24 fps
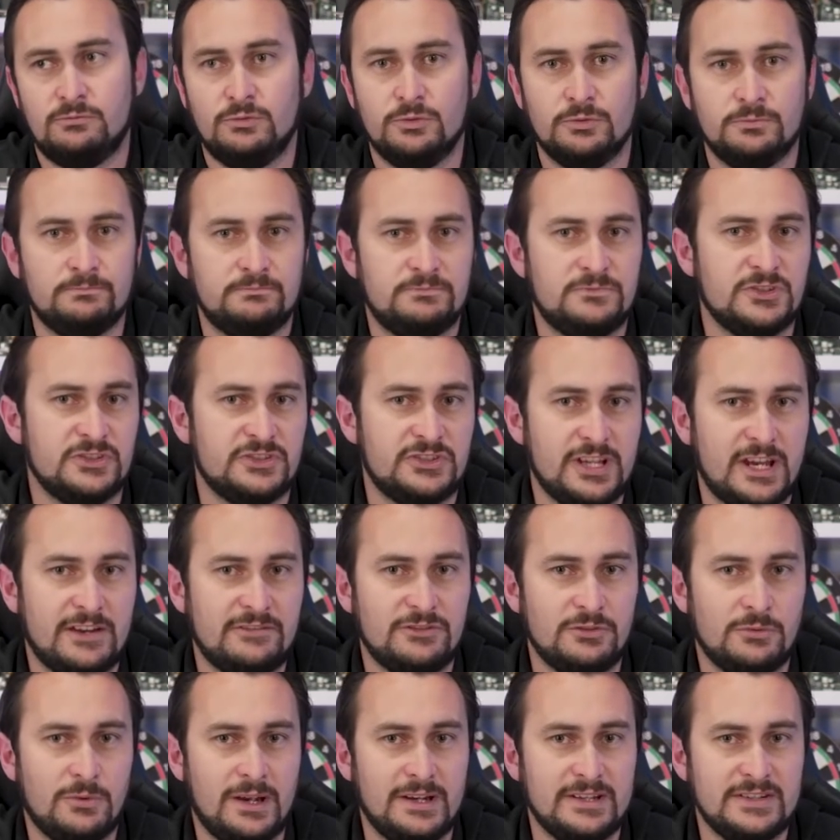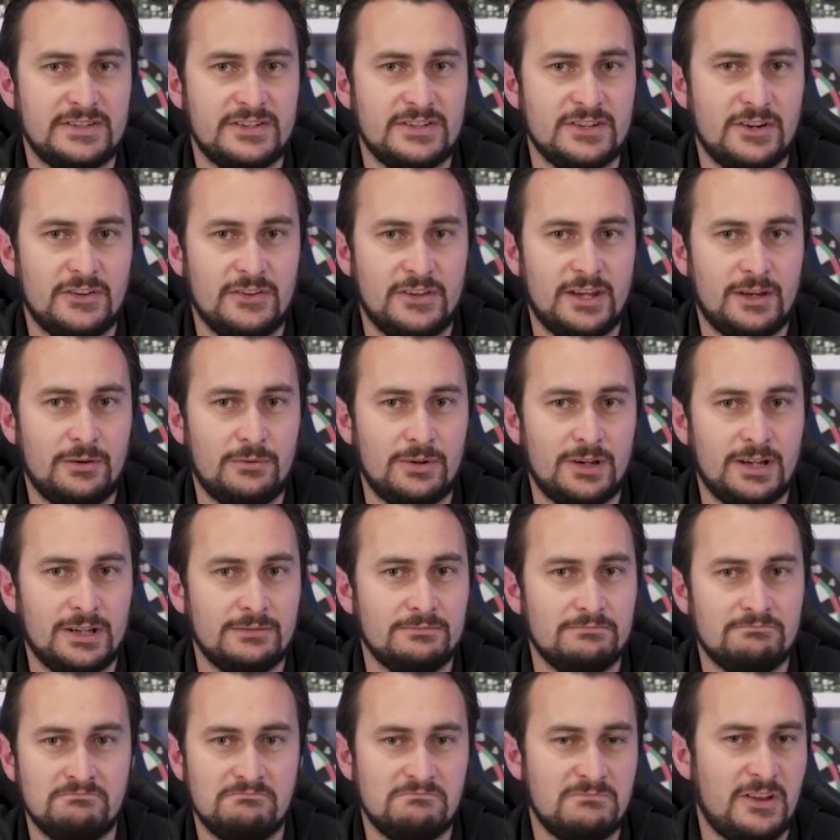we'll just have to wait and see on that
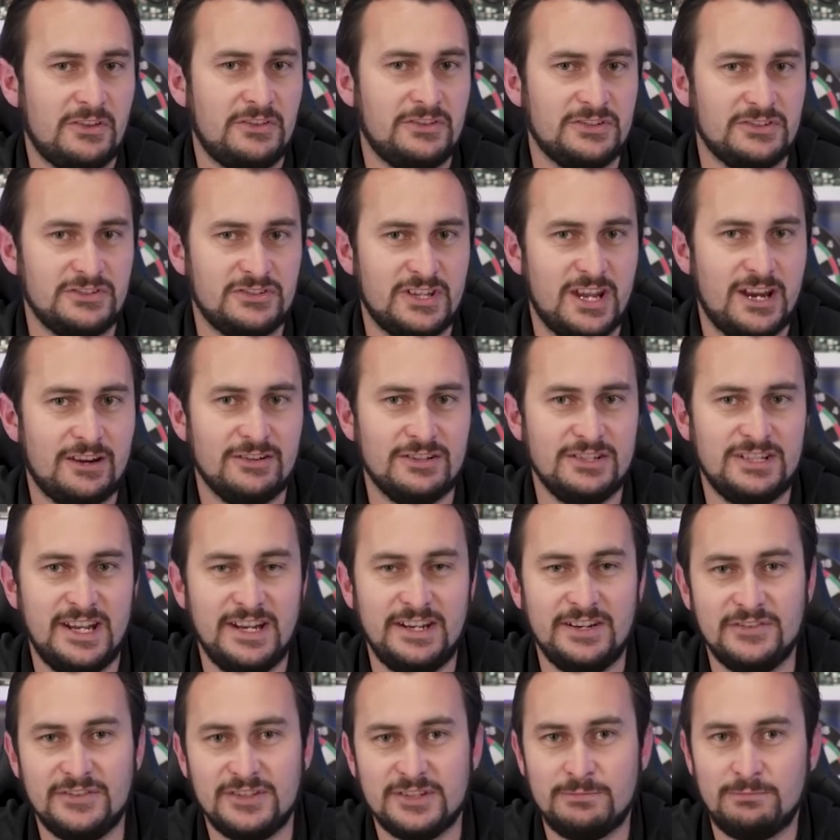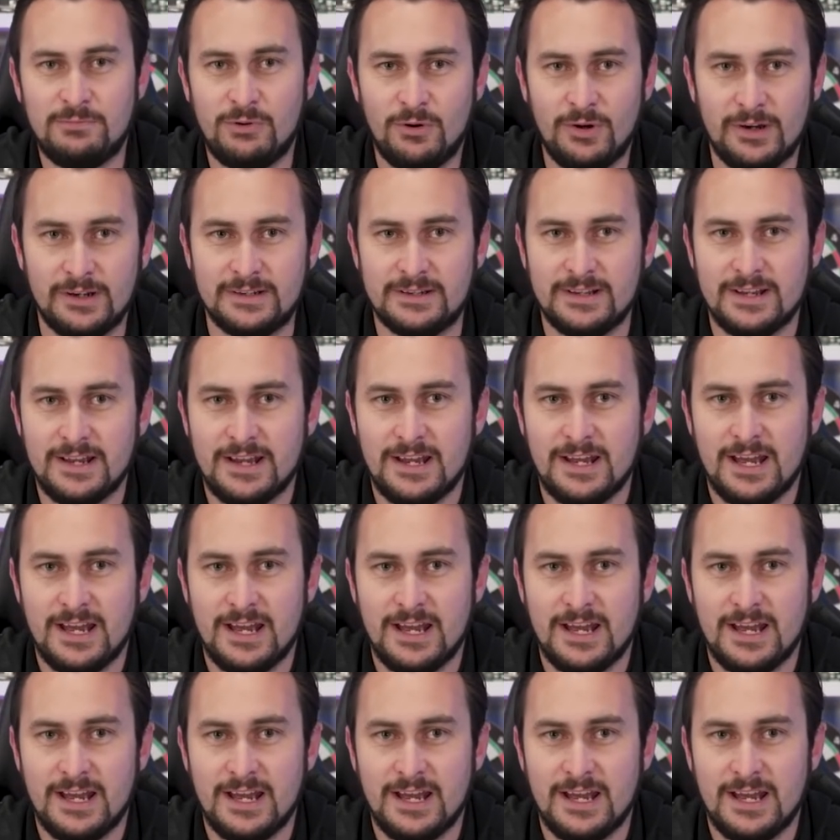one. Nothing's guaranteed at this point.